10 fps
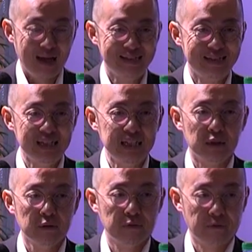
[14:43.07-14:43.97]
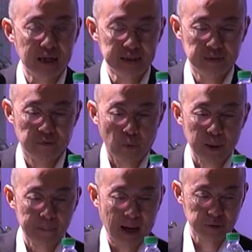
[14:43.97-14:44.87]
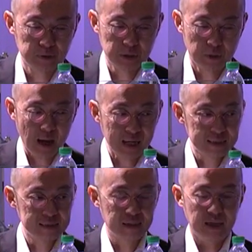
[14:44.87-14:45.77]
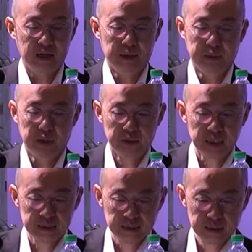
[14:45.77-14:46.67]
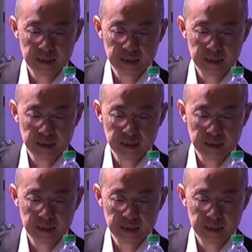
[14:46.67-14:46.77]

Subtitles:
has seen funds going back to the US and the Middle East.